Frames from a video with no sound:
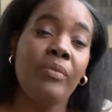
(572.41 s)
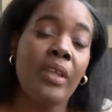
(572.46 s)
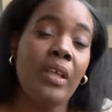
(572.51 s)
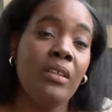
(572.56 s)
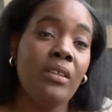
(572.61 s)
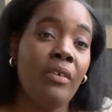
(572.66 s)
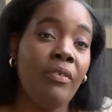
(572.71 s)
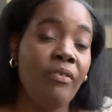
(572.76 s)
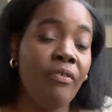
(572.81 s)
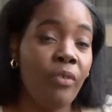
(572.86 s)

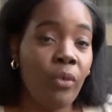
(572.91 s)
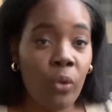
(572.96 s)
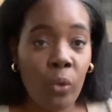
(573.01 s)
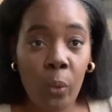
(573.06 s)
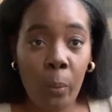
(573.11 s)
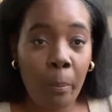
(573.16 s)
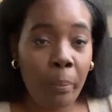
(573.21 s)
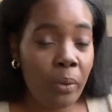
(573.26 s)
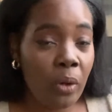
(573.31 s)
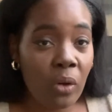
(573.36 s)
The full
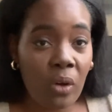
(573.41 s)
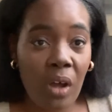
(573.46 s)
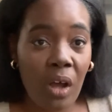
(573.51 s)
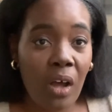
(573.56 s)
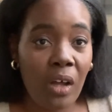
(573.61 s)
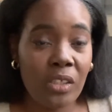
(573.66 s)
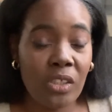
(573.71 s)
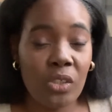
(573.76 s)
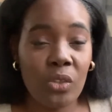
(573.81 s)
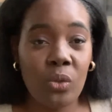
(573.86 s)
blog
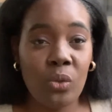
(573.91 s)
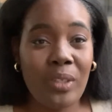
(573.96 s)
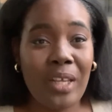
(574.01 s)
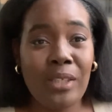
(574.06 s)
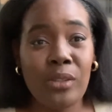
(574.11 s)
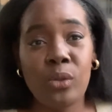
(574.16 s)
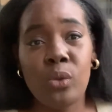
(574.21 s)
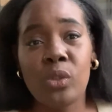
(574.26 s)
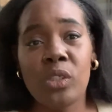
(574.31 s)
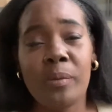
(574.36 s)
article that
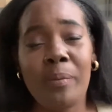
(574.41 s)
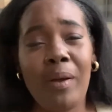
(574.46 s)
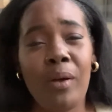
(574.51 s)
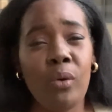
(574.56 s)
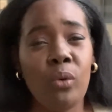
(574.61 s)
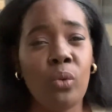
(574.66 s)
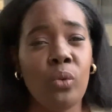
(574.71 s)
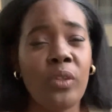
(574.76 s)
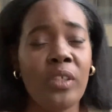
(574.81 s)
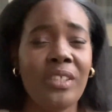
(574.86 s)
talks about
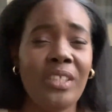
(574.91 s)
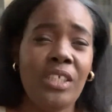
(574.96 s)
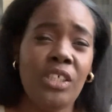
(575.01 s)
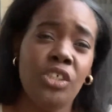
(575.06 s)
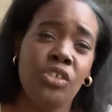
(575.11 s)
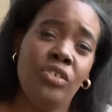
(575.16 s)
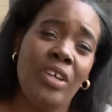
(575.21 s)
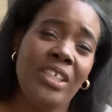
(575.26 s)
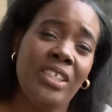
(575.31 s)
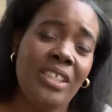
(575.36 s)
all the
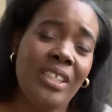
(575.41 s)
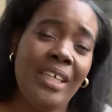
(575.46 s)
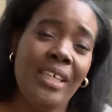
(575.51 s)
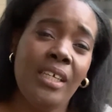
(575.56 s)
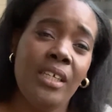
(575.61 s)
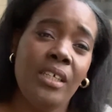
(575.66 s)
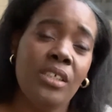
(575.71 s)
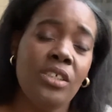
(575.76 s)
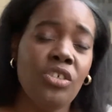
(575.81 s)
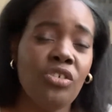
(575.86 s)
de-stressing
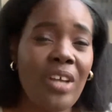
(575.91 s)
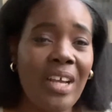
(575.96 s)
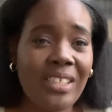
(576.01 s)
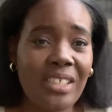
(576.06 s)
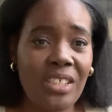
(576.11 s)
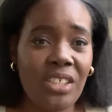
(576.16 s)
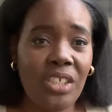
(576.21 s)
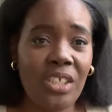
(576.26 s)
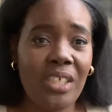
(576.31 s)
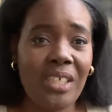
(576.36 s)

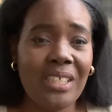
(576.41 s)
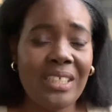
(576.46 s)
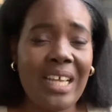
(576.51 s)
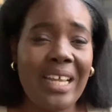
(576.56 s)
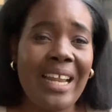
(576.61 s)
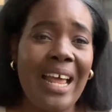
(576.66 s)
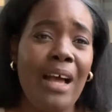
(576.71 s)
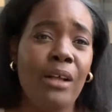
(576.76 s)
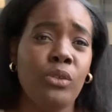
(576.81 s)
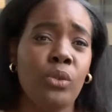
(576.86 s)
strategies and
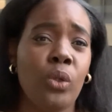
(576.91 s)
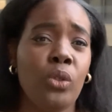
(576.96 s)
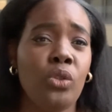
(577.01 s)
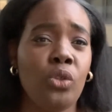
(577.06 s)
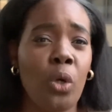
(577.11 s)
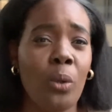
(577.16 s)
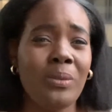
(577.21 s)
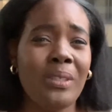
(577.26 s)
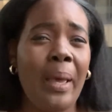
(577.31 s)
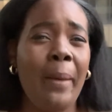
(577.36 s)
how to
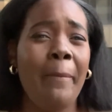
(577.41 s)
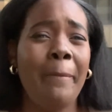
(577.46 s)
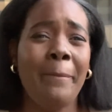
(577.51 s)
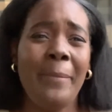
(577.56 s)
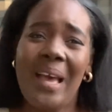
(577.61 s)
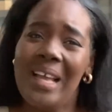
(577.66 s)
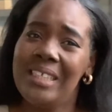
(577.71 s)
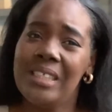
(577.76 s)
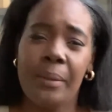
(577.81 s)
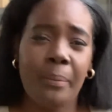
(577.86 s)
adopt a
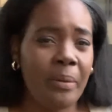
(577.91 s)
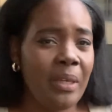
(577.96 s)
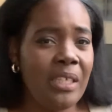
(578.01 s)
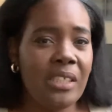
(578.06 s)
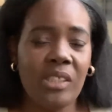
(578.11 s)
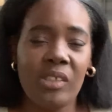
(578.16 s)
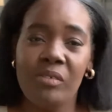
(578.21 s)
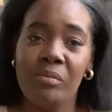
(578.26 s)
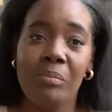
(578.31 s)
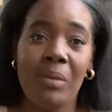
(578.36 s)
better
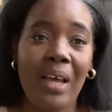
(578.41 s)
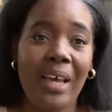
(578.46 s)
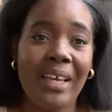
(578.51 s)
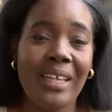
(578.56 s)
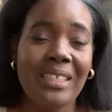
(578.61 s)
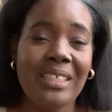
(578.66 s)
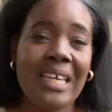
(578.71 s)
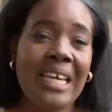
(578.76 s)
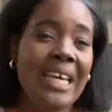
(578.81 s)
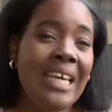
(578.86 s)
peace of mind
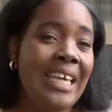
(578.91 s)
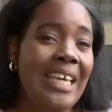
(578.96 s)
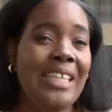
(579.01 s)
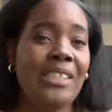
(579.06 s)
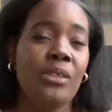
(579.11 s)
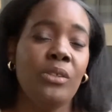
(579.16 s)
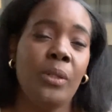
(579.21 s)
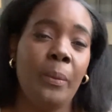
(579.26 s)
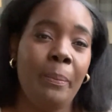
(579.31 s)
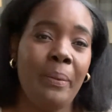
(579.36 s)
is
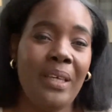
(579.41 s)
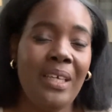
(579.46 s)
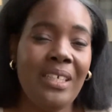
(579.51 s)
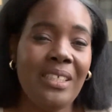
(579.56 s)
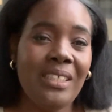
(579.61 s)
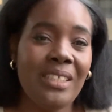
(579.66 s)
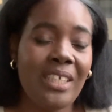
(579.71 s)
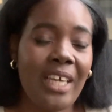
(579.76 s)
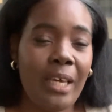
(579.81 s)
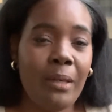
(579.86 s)
on the
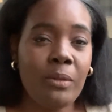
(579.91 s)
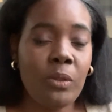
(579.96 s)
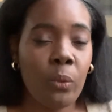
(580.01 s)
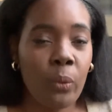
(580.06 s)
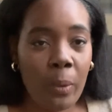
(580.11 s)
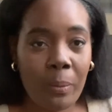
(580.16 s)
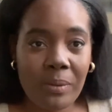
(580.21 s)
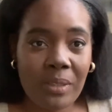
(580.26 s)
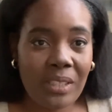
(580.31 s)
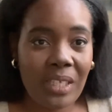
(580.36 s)
Peacescape's
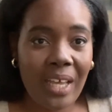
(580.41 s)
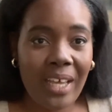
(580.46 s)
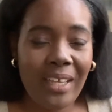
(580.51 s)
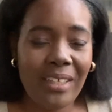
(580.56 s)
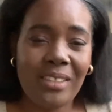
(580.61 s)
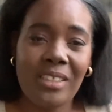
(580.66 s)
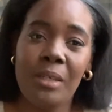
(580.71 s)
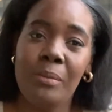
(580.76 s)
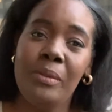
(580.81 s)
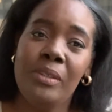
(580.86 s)
website,
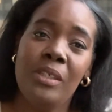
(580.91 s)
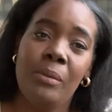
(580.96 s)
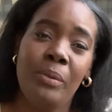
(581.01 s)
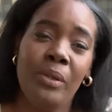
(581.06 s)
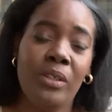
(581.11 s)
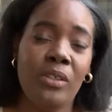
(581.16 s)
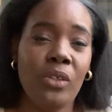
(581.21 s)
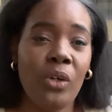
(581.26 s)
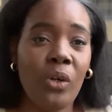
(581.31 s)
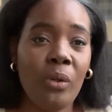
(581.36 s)

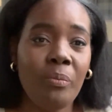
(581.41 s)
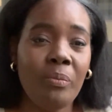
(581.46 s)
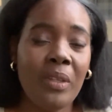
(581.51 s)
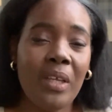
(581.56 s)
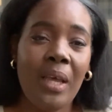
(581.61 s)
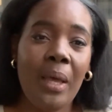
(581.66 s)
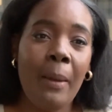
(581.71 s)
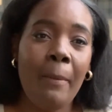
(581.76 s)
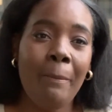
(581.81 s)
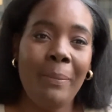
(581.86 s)

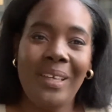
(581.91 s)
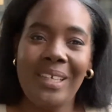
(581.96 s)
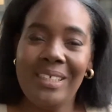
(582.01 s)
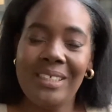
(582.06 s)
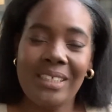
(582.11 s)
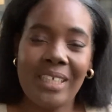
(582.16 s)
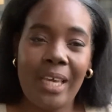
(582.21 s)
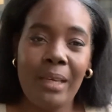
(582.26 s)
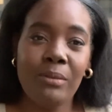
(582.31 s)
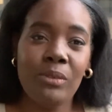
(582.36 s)

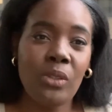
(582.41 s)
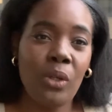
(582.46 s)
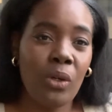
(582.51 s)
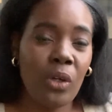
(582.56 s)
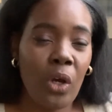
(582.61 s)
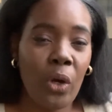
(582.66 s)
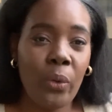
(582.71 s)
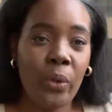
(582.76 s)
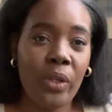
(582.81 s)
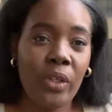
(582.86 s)

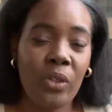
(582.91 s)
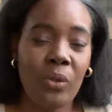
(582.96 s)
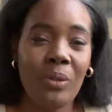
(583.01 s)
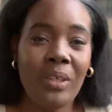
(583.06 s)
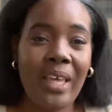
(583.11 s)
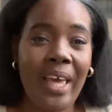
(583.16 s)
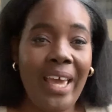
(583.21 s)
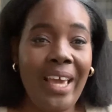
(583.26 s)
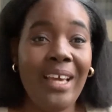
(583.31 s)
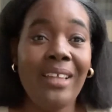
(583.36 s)

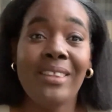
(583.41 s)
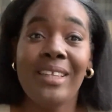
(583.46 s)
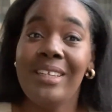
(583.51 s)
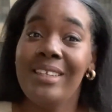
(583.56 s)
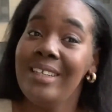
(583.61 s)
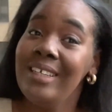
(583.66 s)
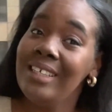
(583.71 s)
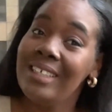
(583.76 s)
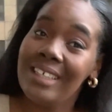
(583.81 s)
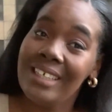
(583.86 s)
www.peacescape.co.uk. The
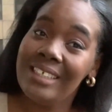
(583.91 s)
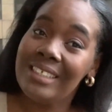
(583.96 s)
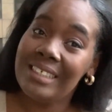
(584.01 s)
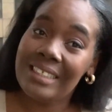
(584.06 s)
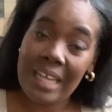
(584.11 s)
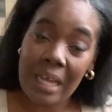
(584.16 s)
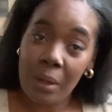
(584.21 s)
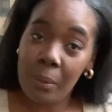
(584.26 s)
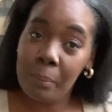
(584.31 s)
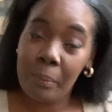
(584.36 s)
link is
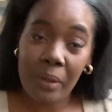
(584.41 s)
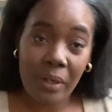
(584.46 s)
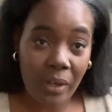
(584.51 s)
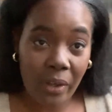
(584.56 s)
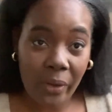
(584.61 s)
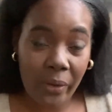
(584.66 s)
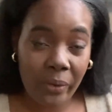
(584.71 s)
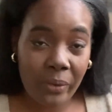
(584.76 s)
down below.